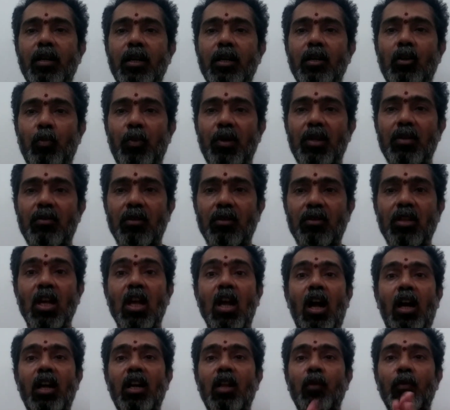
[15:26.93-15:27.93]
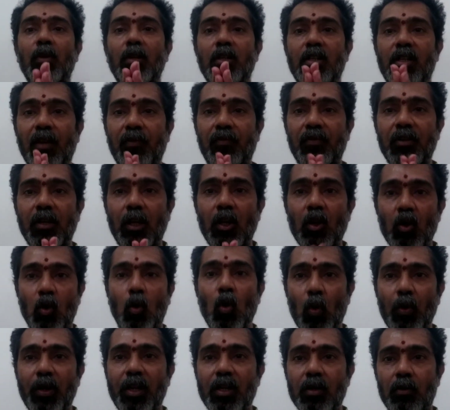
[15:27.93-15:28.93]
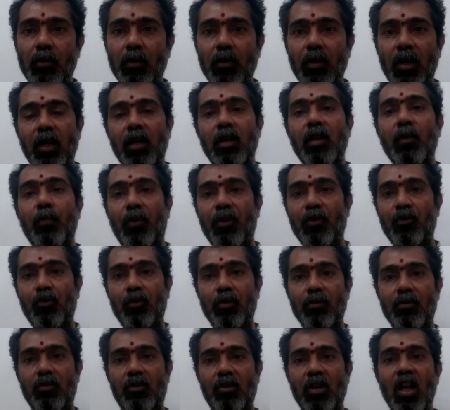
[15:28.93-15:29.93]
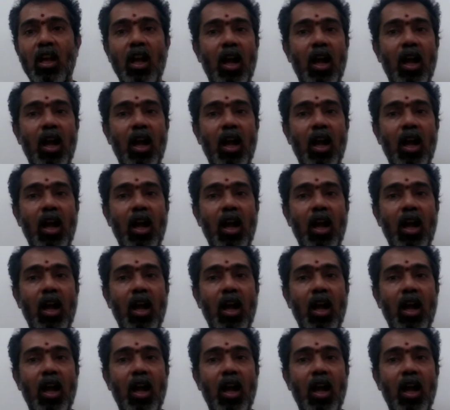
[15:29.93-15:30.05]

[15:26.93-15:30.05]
into pieces and you will definitely go into depressions.